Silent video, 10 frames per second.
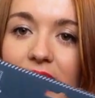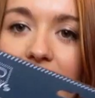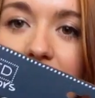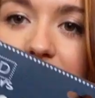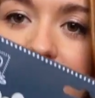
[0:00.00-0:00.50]

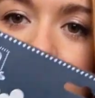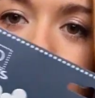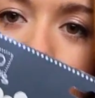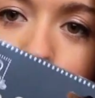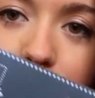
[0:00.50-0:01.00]
And it's
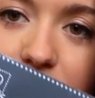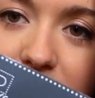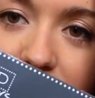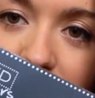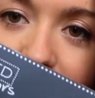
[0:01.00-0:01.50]
got all of
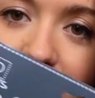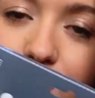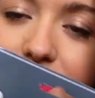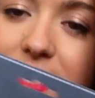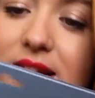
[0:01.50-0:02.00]
this like
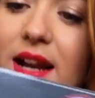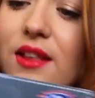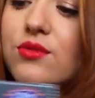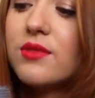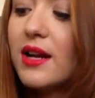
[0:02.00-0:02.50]
flower detail.
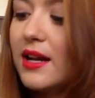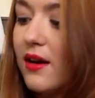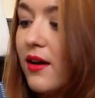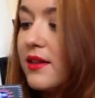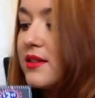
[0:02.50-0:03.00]
It's really
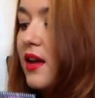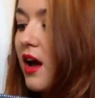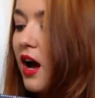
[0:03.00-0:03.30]
nice.